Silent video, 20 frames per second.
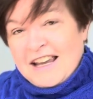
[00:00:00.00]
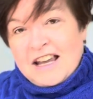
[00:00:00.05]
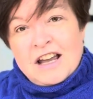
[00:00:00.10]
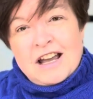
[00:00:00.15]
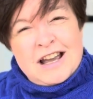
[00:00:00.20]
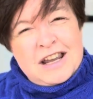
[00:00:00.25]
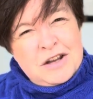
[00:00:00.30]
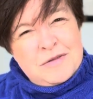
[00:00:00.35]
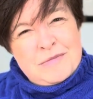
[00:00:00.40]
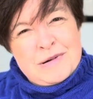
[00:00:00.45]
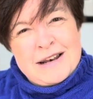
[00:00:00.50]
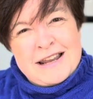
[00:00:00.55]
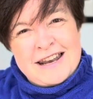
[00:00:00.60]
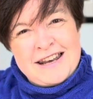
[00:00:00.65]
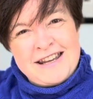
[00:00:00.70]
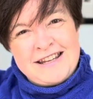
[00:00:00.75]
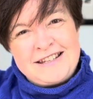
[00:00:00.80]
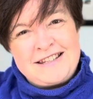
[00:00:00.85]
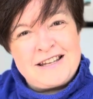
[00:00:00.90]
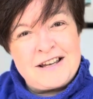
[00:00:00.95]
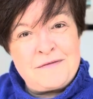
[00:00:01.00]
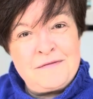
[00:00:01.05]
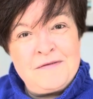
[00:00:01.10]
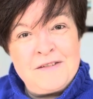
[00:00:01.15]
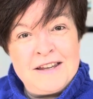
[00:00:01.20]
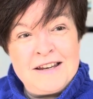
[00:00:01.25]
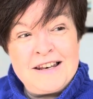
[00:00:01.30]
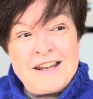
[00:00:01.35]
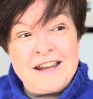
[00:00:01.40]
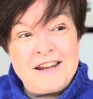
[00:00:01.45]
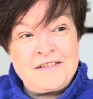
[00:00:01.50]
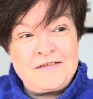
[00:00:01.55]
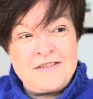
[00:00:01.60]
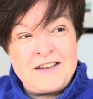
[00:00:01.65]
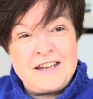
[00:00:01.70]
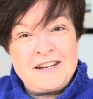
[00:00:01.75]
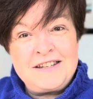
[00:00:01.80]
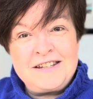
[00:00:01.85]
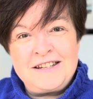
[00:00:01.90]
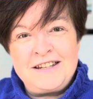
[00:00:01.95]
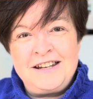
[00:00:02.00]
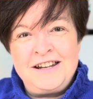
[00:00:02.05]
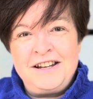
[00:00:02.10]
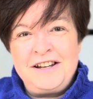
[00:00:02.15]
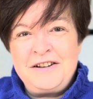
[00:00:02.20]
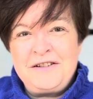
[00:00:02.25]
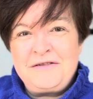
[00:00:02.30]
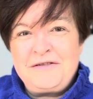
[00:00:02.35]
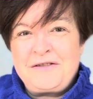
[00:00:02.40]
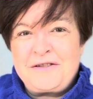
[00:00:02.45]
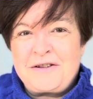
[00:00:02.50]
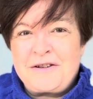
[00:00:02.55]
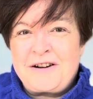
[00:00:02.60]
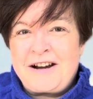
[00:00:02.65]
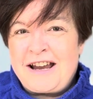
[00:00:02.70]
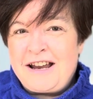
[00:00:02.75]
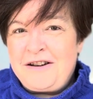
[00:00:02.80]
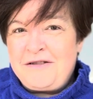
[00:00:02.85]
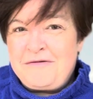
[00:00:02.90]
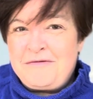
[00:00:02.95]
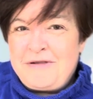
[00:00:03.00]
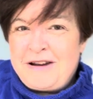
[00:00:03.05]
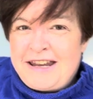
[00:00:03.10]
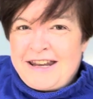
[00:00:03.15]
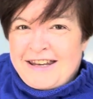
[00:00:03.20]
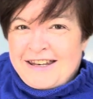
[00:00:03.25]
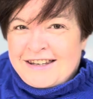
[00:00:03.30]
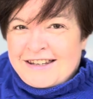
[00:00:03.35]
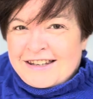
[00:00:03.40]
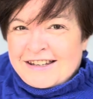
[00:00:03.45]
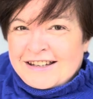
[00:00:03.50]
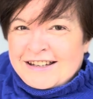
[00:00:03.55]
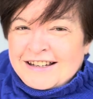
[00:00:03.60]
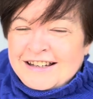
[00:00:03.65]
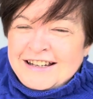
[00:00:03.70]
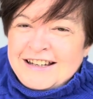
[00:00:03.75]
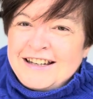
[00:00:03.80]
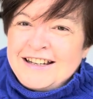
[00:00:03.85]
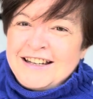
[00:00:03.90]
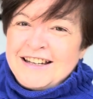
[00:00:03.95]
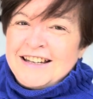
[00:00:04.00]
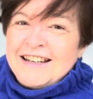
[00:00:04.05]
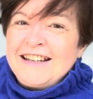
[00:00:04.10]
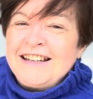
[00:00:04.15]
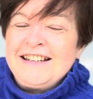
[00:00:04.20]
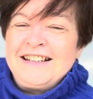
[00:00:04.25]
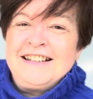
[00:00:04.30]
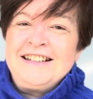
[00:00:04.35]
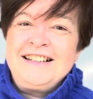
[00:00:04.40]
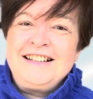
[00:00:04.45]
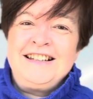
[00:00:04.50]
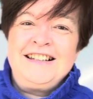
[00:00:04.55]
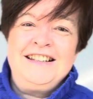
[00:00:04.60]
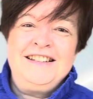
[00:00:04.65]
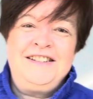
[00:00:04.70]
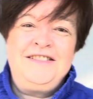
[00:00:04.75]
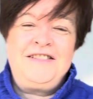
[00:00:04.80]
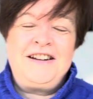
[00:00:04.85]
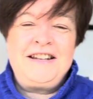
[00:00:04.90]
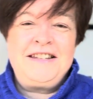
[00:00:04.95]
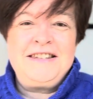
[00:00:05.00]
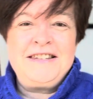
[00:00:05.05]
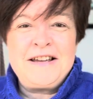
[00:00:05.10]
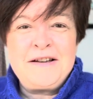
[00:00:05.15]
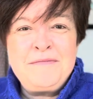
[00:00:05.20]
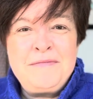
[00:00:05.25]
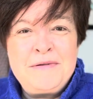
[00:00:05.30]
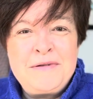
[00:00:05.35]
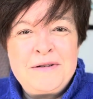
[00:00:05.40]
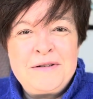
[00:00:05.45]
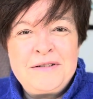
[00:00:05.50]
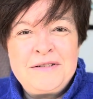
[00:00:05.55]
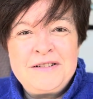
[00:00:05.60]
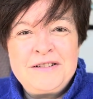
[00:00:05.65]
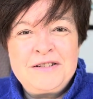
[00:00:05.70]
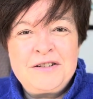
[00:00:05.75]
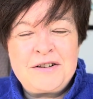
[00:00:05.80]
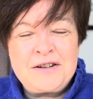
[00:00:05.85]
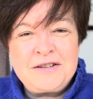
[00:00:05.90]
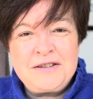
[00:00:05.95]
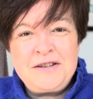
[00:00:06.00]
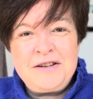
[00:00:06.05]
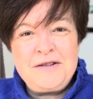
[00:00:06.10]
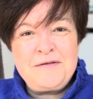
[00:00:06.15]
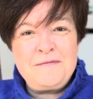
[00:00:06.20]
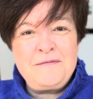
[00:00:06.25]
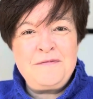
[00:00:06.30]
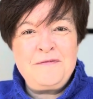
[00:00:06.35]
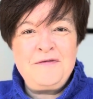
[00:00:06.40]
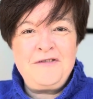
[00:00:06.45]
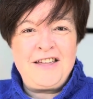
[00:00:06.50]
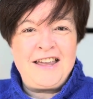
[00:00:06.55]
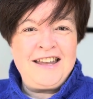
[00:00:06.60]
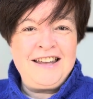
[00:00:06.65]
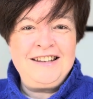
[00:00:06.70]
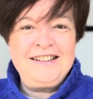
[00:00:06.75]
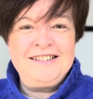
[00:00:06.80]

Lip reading: Are you planning something like that for Halloween? A dress-up, a costume thing?